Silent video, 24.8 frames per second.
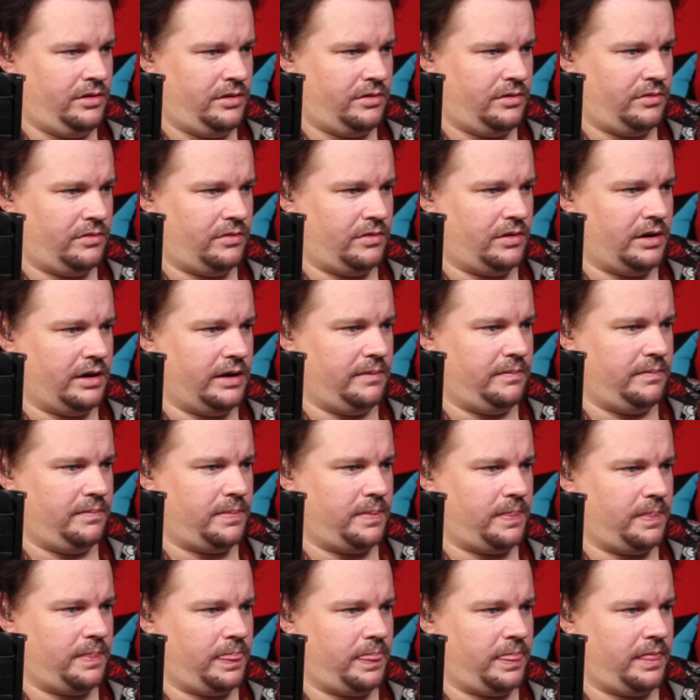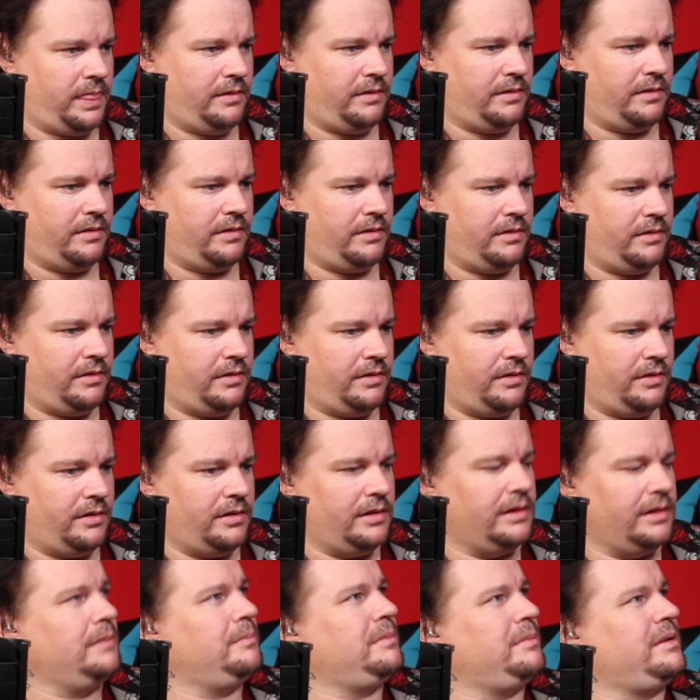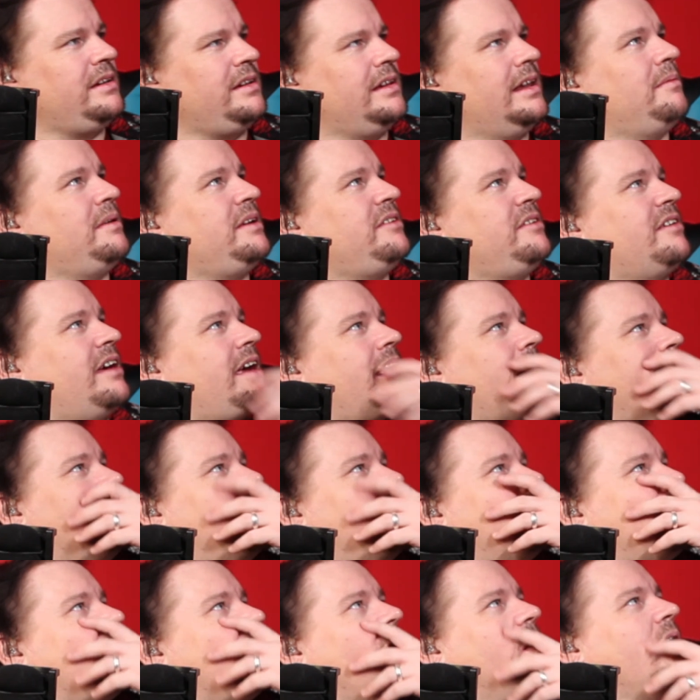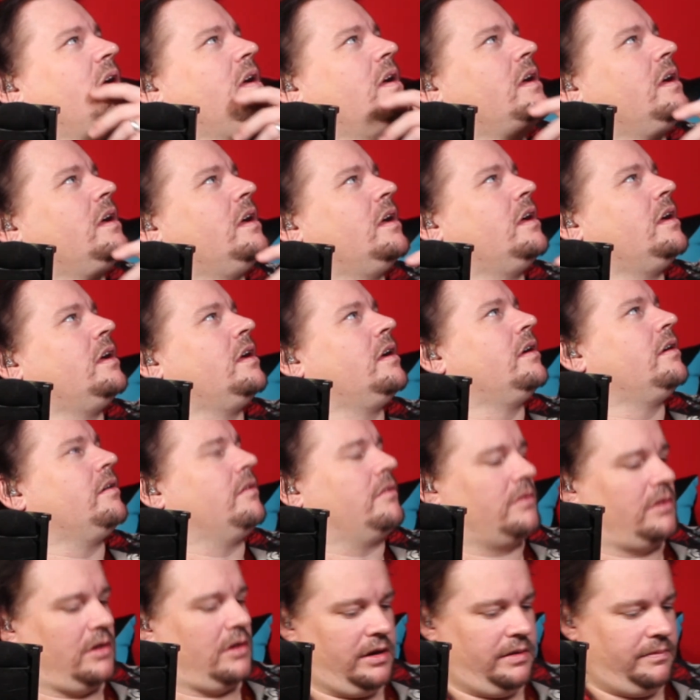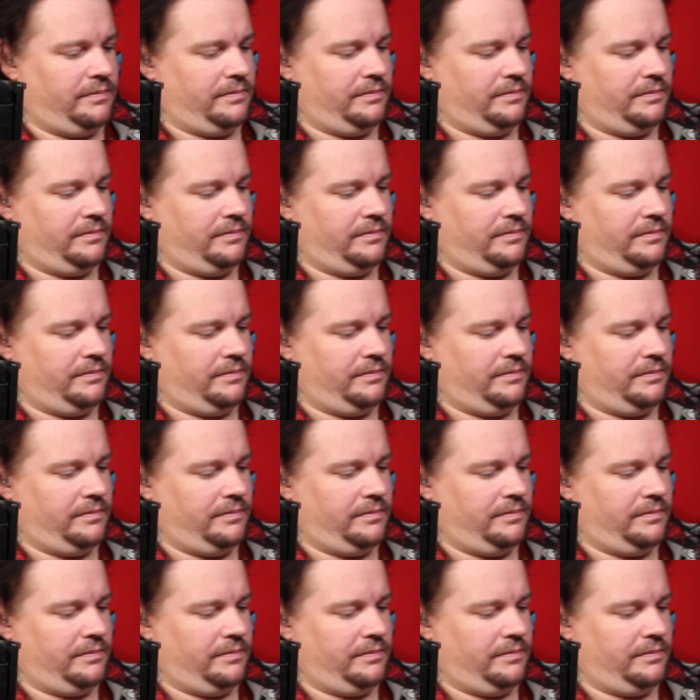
Right. Let me take a look. Right.